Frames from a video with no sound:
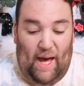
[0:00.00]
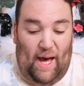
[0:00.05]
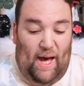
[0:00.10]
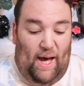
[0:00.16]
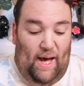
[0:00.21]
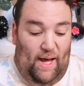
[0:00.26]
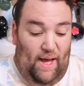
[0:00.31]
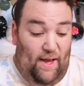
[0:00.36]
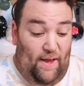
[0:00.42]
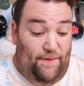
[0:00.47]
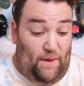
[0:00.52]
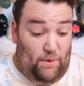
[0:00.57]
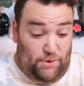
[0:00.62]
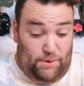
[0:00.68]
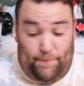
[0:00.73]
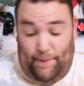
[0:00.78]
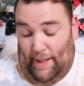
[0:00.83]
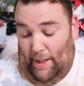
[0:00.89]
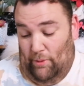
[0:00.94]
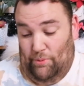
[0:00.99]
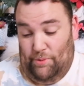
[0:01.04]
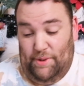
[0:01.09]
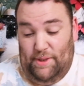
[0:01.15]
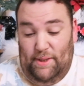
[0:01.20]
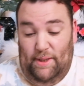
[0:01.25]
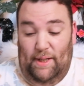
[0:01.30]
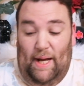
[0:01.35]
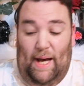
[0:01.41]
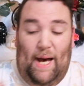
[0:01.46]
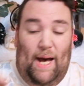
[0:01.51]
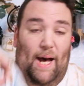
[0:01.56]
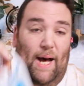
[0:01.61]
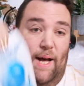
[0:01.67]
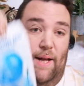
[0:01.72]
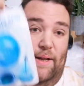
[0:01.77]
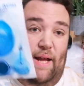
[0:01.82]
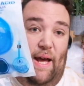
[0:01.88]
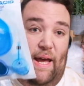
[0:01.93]
That was a pound.
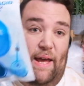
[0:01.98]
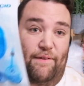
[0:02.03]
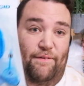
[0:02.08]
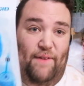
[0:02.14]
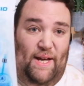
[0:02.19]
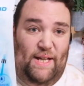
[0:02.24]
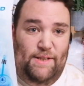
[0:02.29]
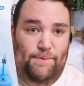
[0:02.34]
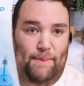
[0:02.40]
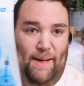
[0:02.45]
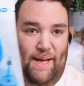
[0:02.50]
And a face